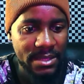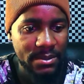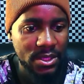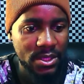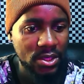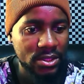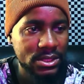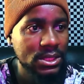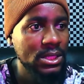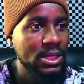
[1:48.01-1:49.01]
Because
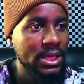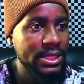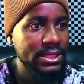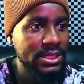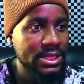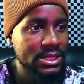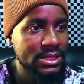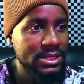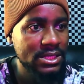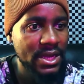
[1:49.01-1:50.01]
as things
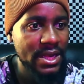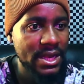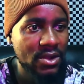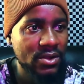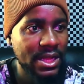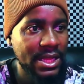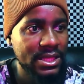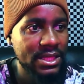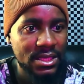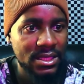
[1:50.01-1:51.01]
stands right now, I think
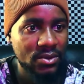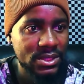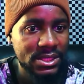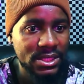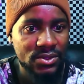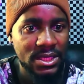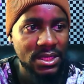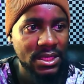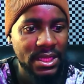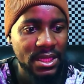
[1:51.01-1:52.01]
he was actually
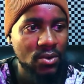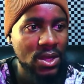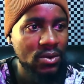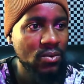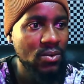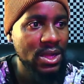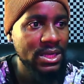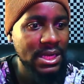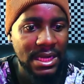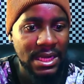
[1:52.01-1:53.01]
getting a
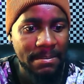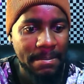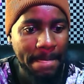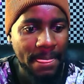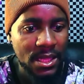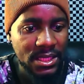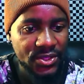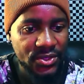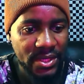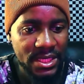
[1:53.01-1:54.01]
one-on-one
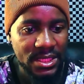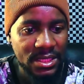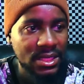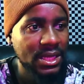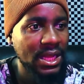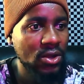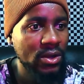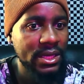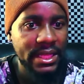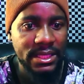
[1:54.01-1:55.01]
training
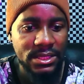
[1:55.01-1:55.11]
alone there.